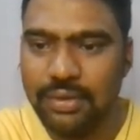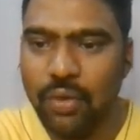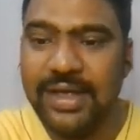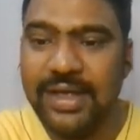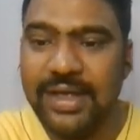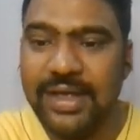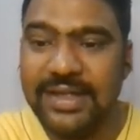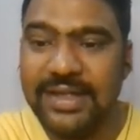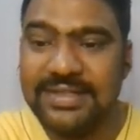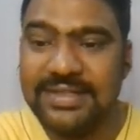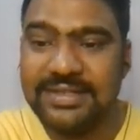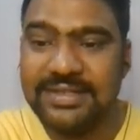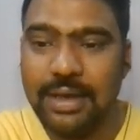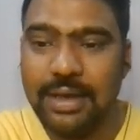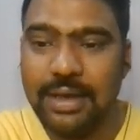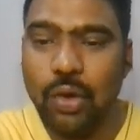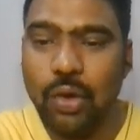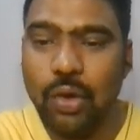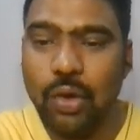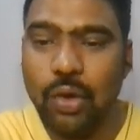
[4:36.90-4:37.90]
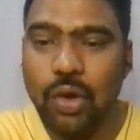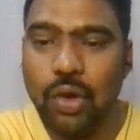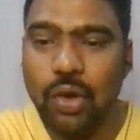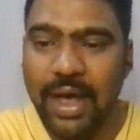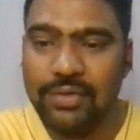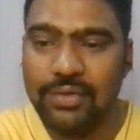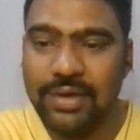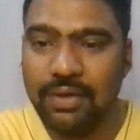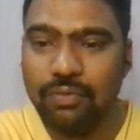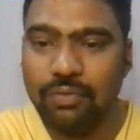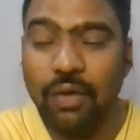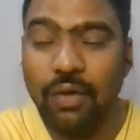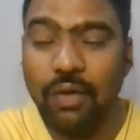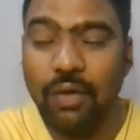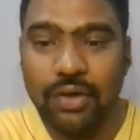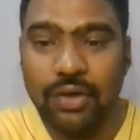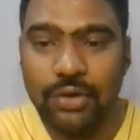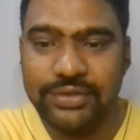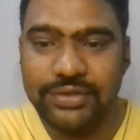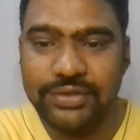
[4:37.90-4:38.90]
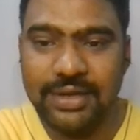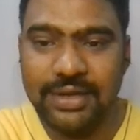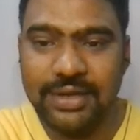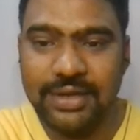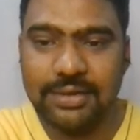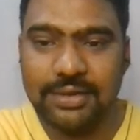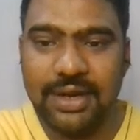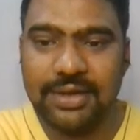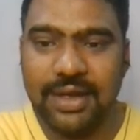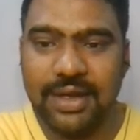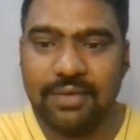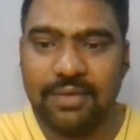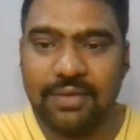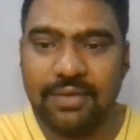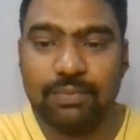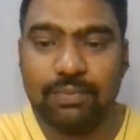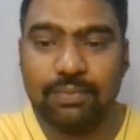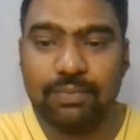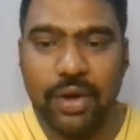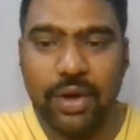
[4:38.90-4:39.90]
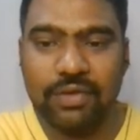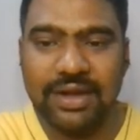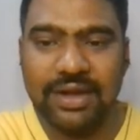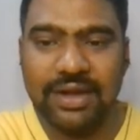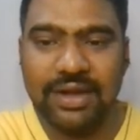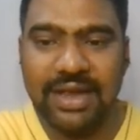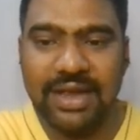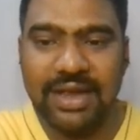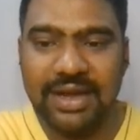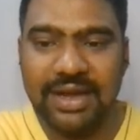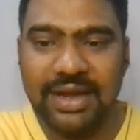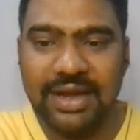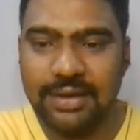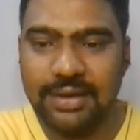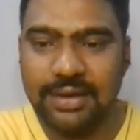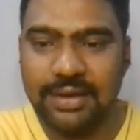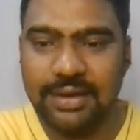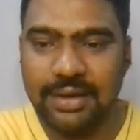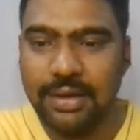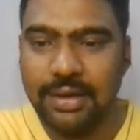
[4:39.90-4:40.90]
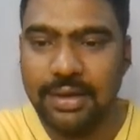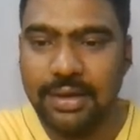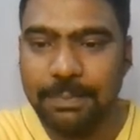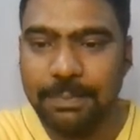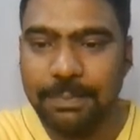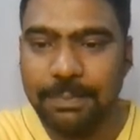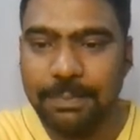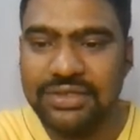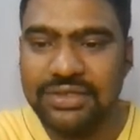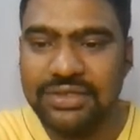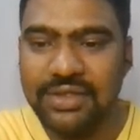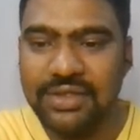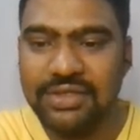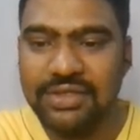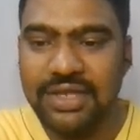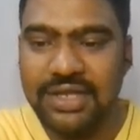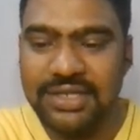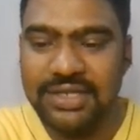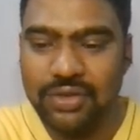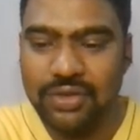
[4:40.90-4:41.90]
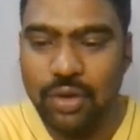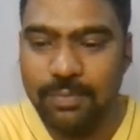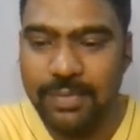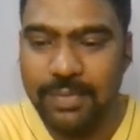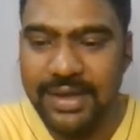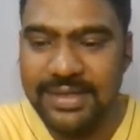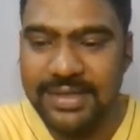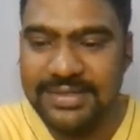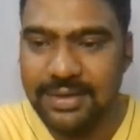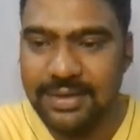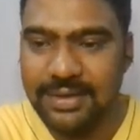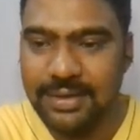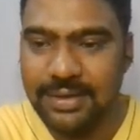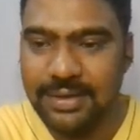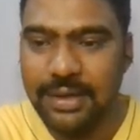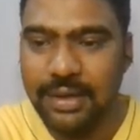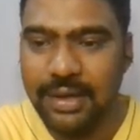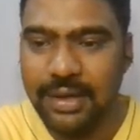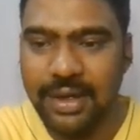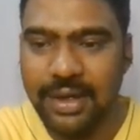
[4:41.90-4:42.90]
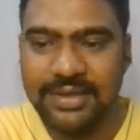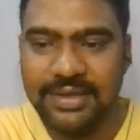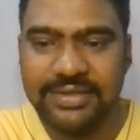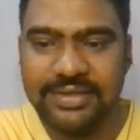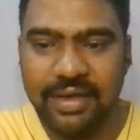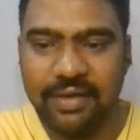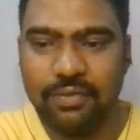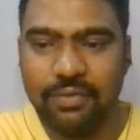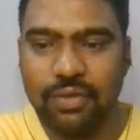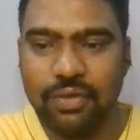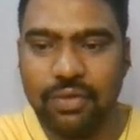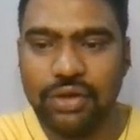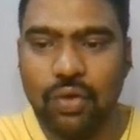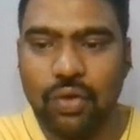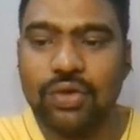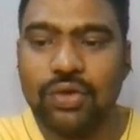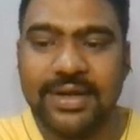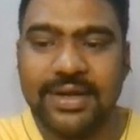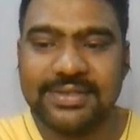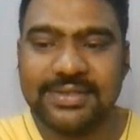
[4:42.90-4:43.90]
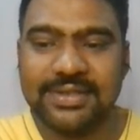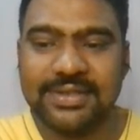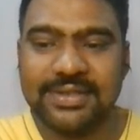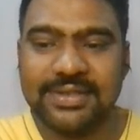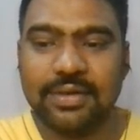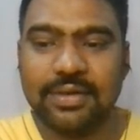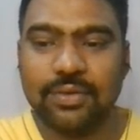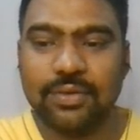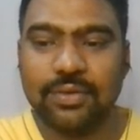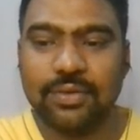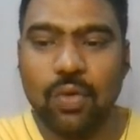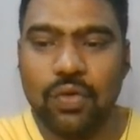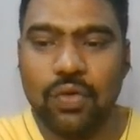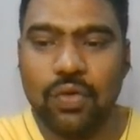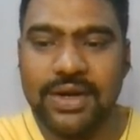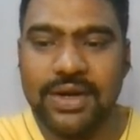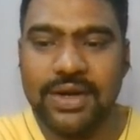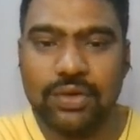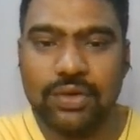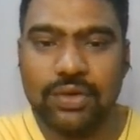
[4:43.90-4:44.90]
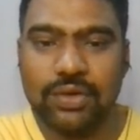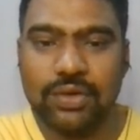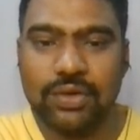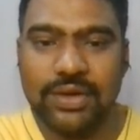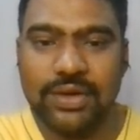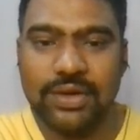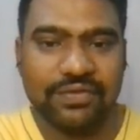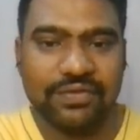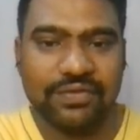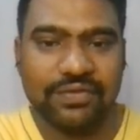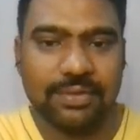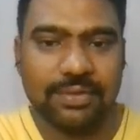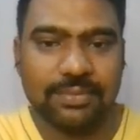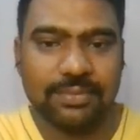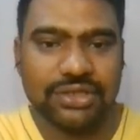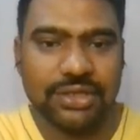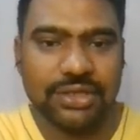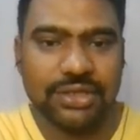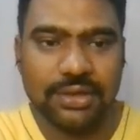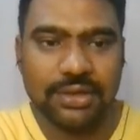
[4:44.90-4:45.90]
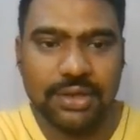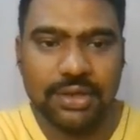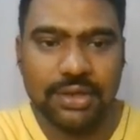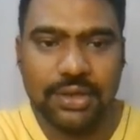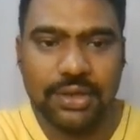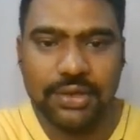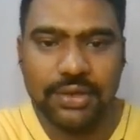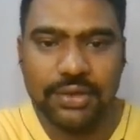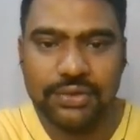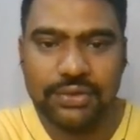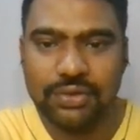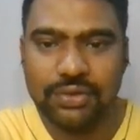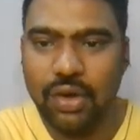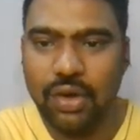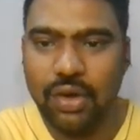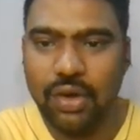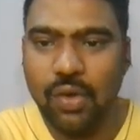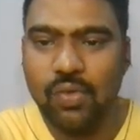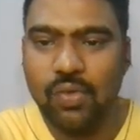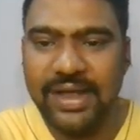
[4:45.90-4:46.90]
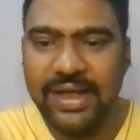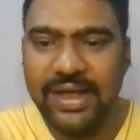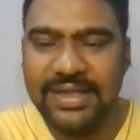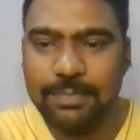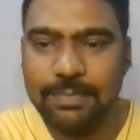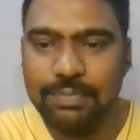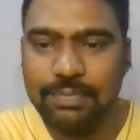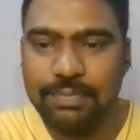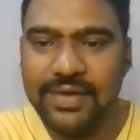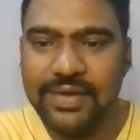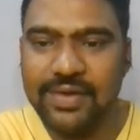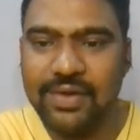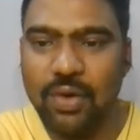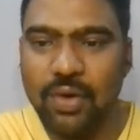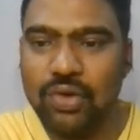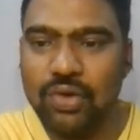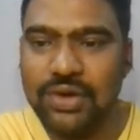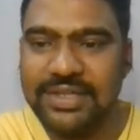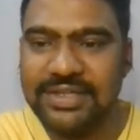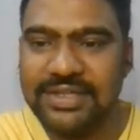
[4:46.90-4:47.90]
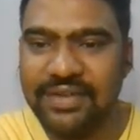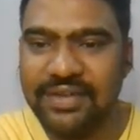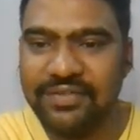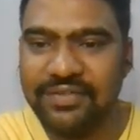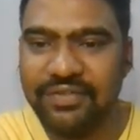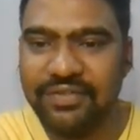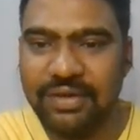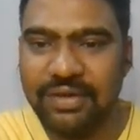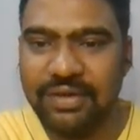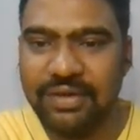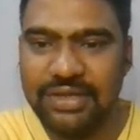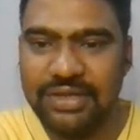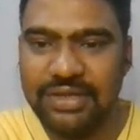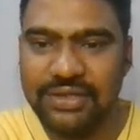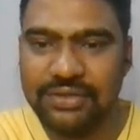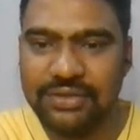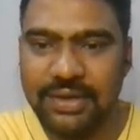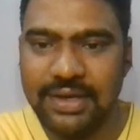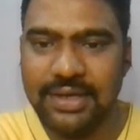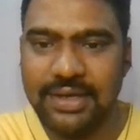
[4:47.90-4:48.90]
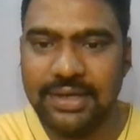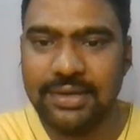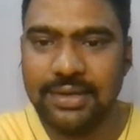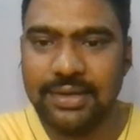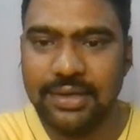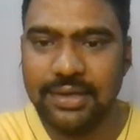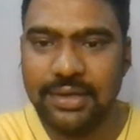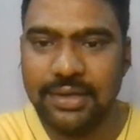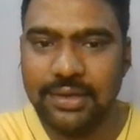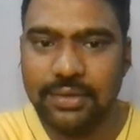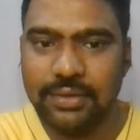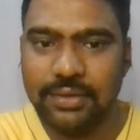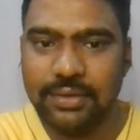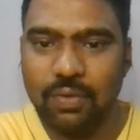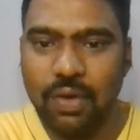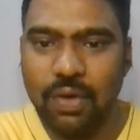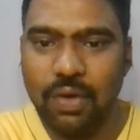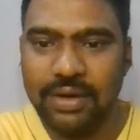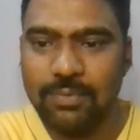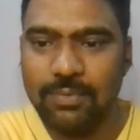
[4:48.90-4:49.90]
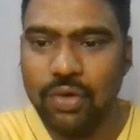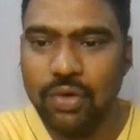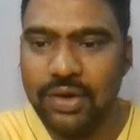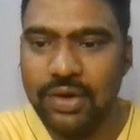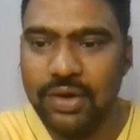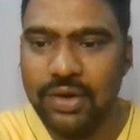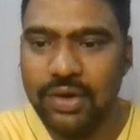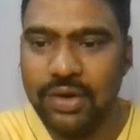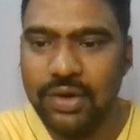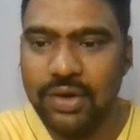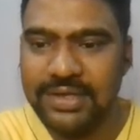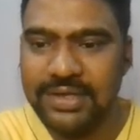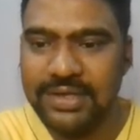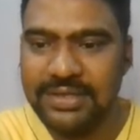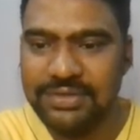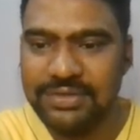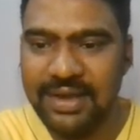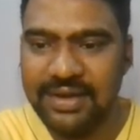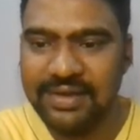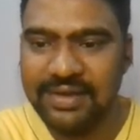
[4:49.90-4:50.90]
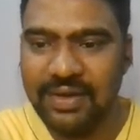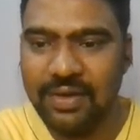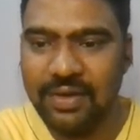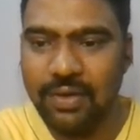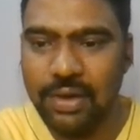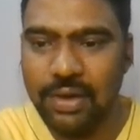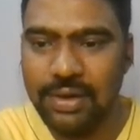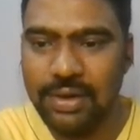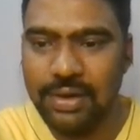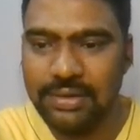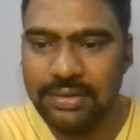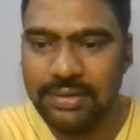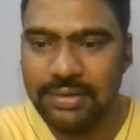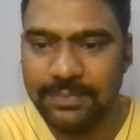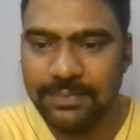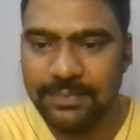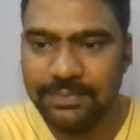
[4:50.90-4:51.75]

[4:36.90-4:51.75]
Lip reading: Now you can see Apollo have like 1000 data, 1.1K data based on these domains, CEOs, founders and co-founders, owners information. So now we can simply download this information actually. Now what I'm going to do is I'm selecting all.